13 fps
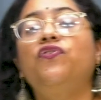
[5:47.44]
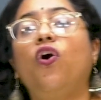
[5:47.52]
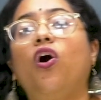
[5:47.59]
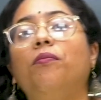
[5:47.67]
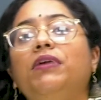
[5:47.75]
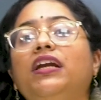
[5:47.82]

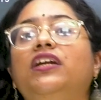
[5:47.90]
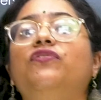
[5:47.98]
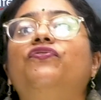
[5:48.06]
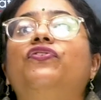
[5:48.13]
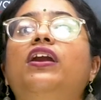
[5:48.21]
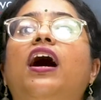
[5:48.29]
forming
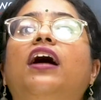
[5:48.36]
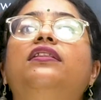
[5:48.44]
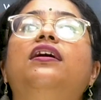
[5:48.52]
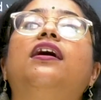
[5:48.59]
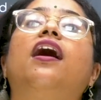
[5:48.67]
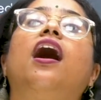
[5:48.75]
different
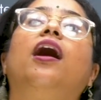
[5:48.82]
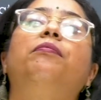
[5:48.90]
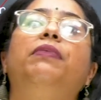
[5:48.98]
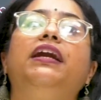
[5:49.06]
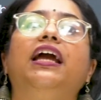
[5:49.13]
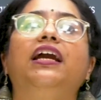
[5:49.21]
other
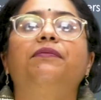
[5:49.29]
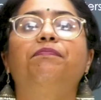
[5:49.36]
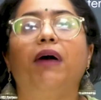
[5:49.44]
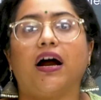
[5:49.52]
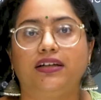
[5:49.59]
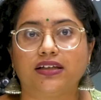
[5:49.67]
carbonate
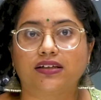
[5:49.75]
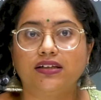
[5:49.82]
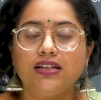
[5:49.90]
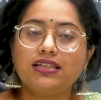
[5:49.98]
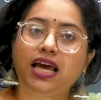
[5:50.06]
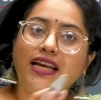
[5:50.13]

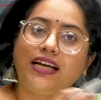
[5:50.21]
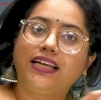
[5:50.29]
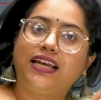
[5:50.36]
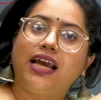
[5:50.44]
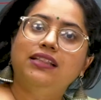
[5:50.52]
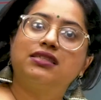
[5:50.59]
particles and
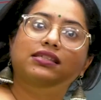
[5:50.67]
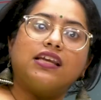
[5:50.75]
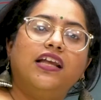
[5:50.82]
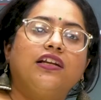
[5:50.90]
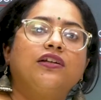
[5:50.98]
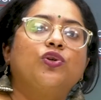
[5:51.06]
it gets
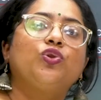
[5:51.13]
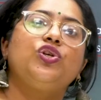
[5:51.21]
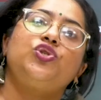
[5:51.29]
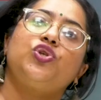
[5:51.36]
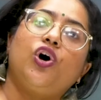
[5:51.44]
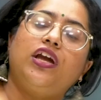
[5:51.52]
into
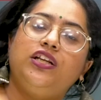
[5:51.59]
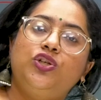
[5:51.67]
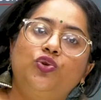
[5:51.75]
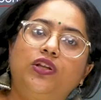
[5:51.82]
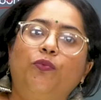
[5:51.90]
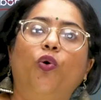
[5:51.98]
the,
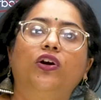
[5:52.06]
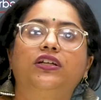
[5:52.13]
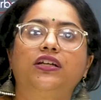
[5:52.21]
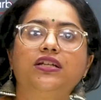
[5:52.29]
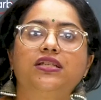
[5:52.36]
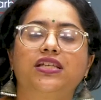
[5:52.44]
into the
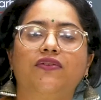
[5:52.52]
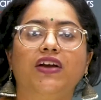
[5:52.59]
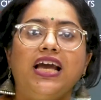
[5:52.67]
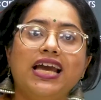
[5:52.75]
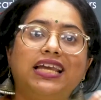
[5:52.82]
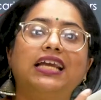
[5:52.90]
water itself,
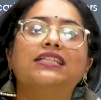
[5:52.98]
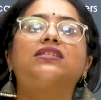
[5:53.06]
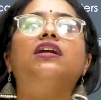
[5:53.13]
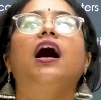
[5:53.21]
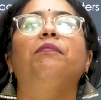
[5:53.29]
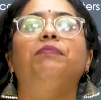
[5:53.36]
it gets
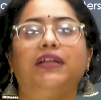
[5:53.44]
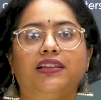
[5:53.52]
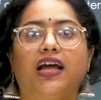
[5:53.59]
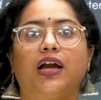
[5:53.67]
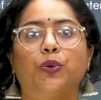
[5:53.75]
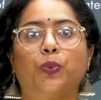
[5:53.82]
trapped
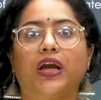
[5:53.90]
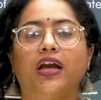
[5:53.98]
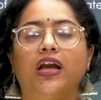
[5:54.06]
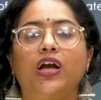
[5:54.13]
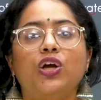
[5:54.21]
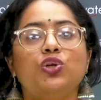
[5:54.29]
in that way.
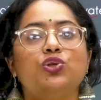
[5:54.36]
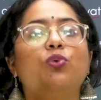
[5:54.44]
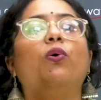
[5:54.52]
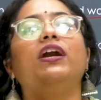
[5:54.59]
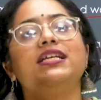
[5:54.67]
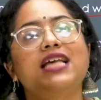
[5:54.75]
So
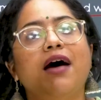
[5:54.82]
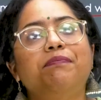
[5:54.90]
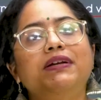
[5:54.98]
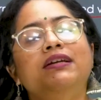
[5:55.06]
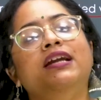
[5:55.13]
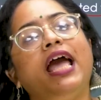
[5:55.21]
what has
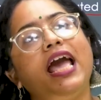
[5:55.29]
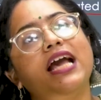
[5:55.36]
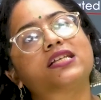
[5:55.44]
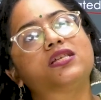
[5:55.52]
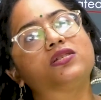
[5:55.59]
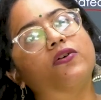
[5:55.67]
happened?
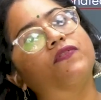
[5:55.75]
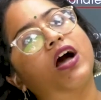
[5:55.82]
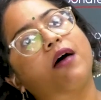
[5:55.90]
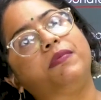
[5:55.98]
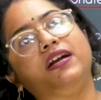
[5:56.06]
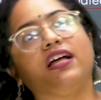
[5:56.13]
Excess of
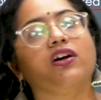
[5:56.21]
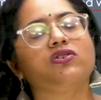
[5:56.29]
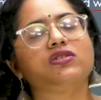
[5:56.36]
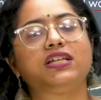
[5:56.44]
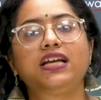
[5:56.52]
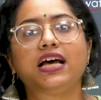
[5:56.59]
carbon
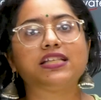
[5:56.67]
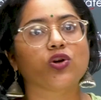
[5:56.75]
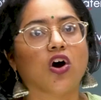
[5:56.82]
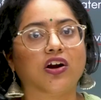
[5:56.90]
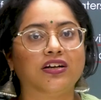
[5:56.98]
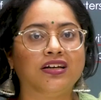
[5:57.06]
dioxide has
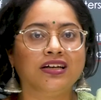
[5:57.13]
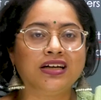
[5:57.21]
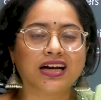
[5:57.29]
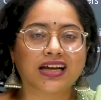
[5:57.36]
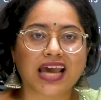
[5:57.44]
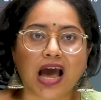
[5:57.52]
gotten
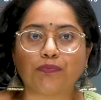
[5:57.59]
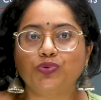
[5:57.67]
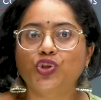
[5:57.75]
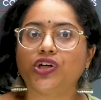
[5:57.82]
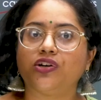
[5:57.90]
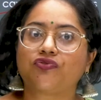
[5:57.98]

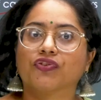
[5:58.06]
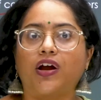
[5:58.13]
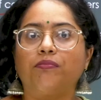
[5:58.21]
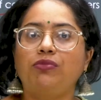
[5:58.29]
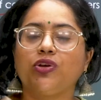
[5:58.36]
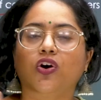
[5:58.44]
captured
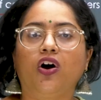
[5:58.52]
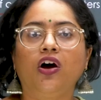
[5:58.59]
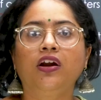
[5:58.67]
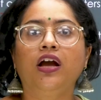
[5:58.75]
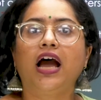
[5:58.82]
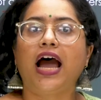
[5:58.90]
from your
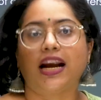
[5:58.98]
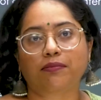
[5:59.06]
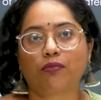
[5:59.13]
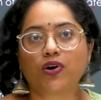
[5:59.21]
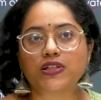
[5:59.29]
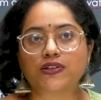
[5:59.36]

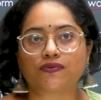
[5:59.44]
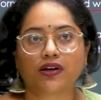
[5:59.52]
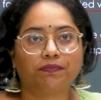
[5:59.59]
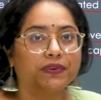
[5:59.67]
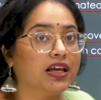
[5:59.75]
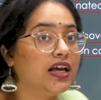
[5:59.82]
atmosphere.